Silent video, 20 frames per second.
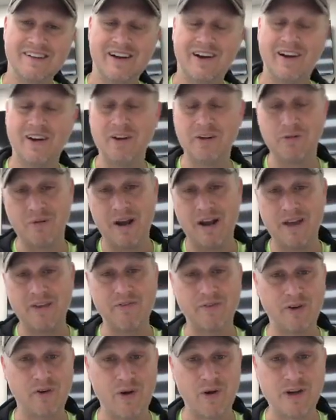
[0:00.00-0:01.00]
Are you ready
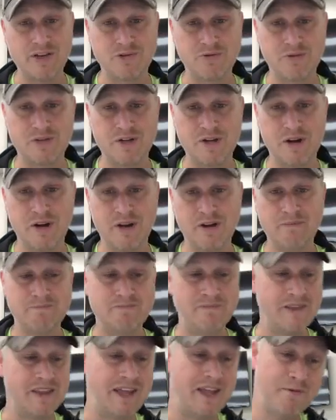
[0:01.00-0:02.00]
for Christ's return?
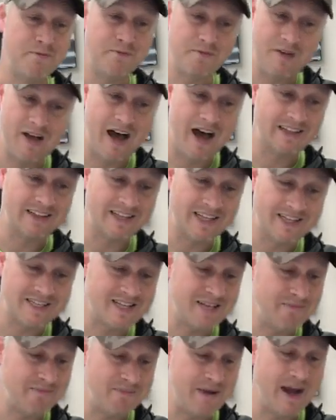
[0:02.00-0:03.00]
If not, let's
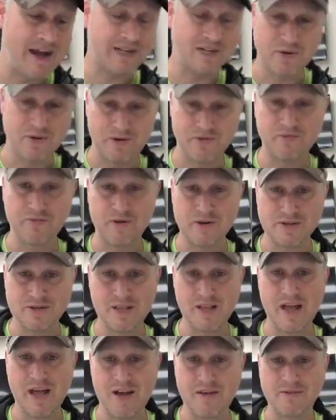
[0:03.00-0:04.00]
get back to our first
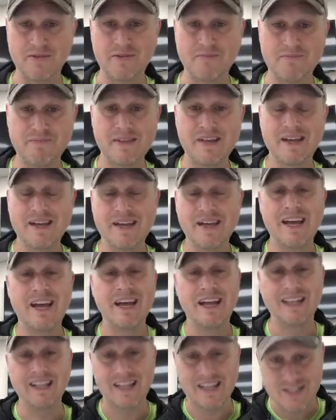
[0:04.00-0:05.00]
love.
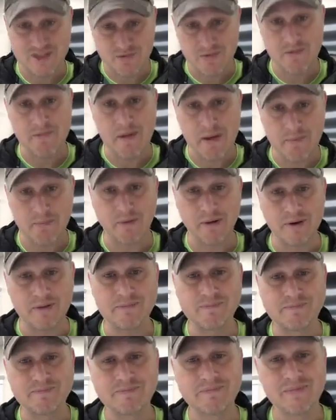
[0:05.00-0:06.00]
And let's remember.
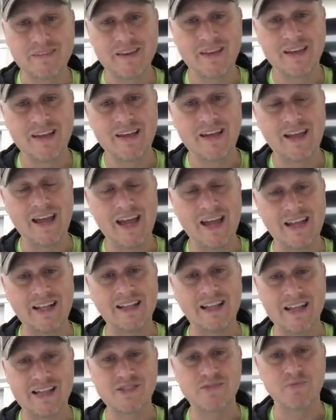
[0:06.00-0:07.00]
Hey,
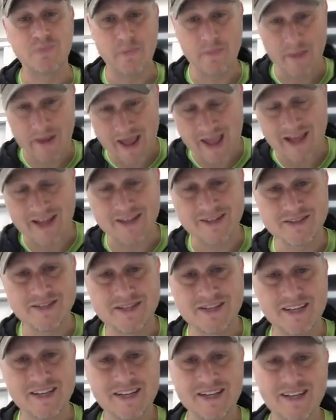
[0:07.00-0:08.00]
let's
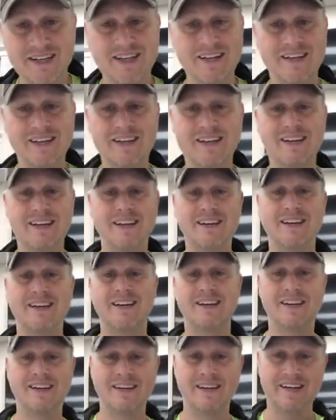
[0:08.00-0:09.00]
repent.
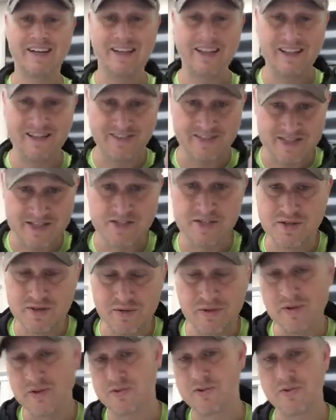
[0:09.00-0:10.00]
And then let's
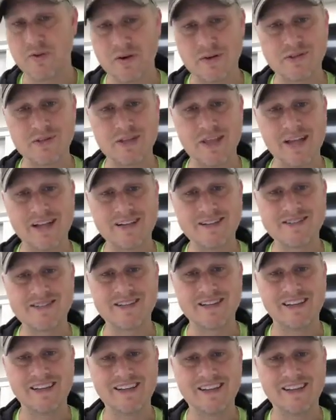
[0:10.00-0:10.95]
do those first things.